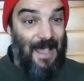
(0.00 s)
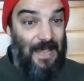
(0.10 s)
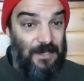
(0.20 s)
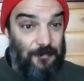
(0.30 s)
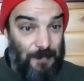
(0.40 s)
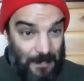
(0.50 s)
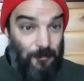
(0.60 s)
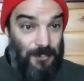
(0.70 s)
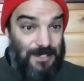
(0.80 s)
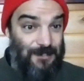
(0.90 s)
And
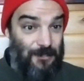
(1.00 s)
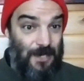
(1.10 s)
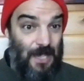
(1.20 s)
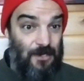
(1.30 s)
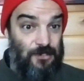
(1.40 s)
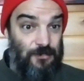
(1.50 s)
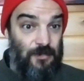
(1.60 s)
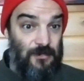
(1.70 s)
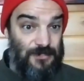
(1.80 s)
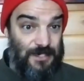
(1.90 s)
people need to learn how to do
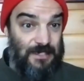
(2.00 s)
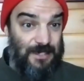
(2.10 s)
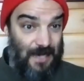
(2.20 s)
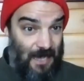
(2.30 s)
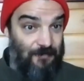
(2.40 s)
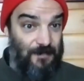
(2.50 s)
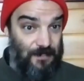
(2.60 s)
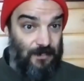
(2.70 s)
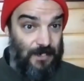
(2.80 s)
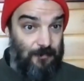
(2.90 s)
those things
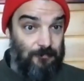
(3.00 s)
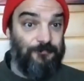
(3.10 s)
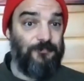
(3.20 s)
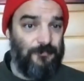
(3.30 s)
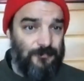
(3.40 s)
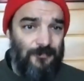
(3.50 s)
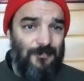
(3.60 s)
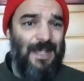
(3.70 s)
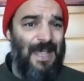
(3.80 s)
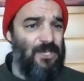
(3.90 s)
confidently.
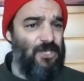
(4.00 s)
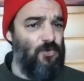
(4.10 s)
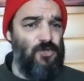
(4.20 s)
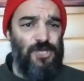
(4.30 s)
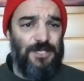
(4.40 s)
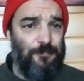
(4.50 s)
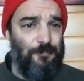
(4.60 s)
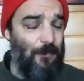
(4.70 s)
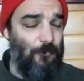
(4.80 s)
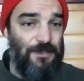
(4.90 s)
And you just
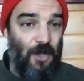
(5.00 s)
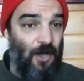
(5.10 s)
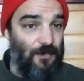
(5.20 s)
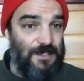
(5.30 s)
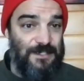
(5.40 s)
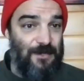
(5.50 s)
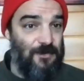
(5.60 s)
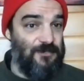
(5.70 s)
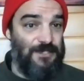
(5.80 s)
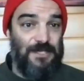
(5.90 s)
met with all these
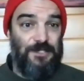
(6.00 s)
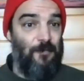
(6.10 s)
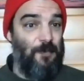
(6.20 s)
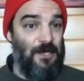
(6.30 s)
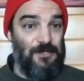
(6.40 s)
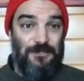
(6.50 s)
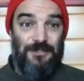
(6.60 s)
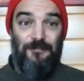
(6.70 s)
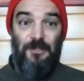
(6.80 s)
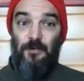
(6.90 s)
senators. I saw pictures
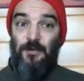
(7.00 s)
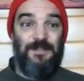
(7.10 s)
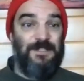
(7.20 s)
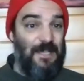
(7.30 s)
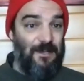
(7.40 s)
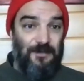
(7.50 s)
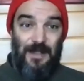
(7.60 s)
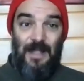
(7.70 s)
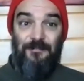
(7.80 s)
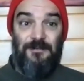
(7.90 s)
of you with senator
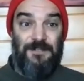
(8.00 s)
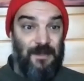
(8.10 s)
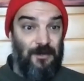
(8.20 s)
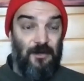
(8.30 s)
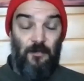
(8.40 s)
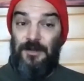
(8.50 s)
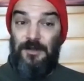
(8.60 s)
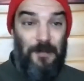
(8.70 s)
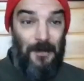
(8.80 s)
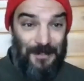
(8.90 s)
after senator where
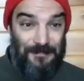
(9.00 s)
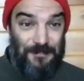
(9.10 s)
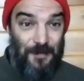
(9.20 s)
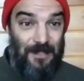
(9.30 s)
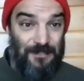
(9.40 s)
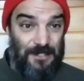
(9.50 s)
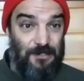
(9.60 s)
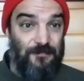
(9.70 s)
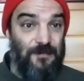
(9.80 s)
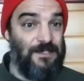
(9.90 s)
you both have smiles on
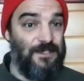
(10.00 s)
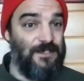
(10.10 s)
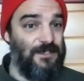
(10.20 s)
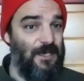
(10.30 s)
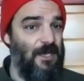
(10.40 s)
your faces.